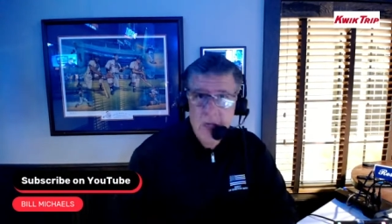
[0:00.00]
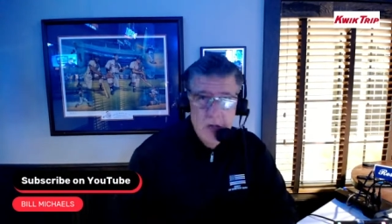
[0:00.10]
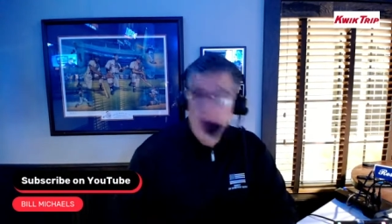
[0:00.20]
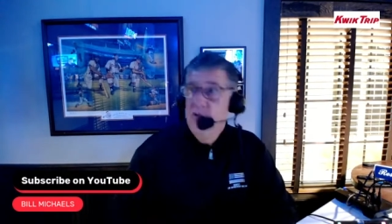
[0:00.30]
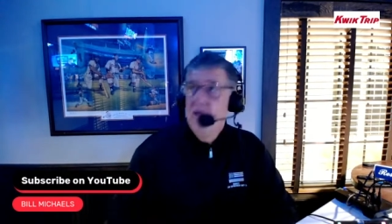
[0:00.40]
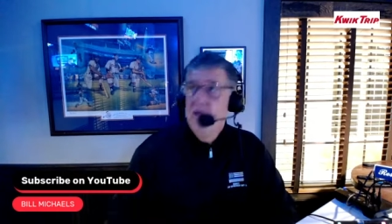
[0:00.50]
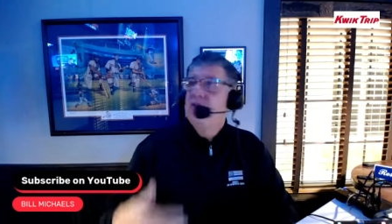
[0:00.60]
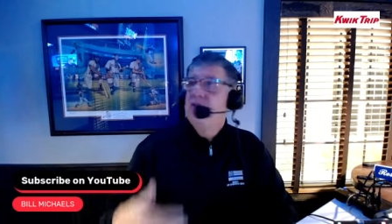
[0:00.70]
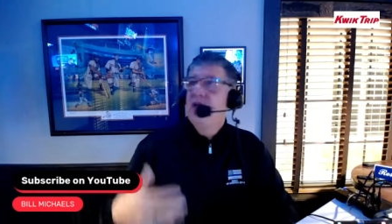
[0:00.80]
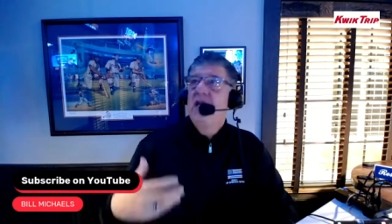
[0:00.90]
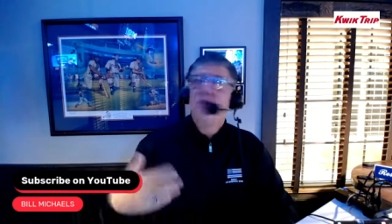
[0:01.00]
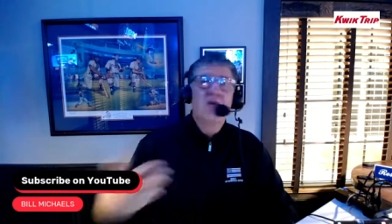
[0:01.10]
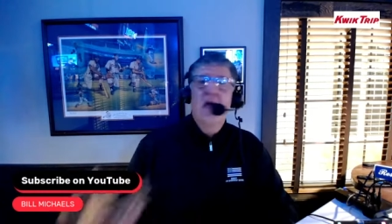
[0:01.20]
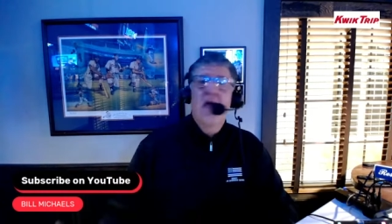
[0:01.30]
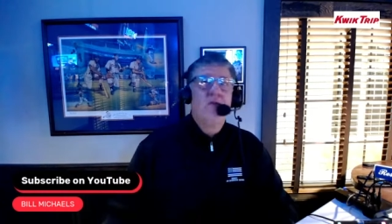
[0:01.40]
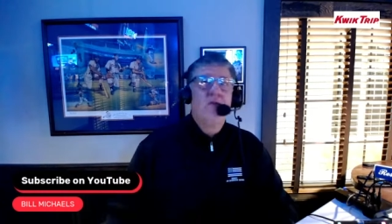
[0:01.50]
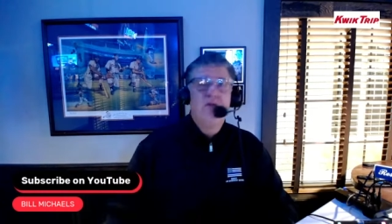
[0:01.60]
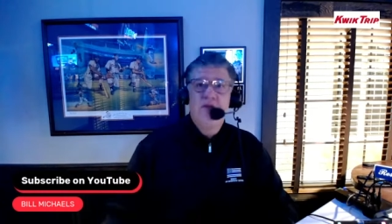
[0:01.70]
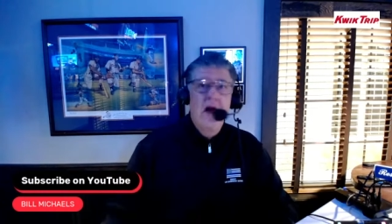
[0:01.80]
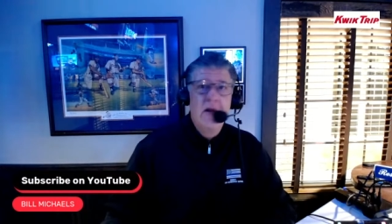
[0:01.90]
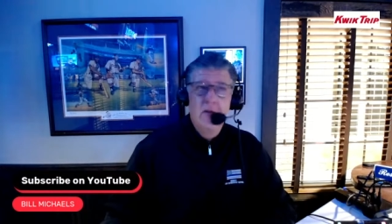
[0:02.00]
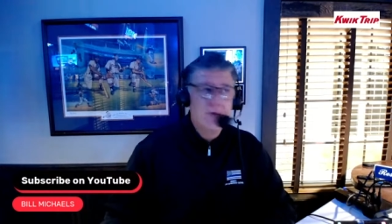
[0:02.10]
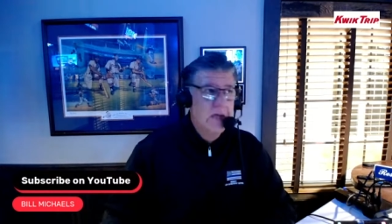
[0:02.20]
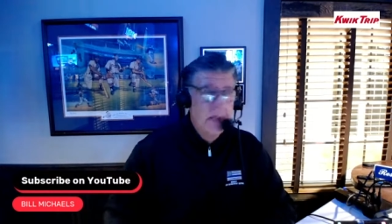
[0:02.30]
You lose in an Eastern Conference Finals,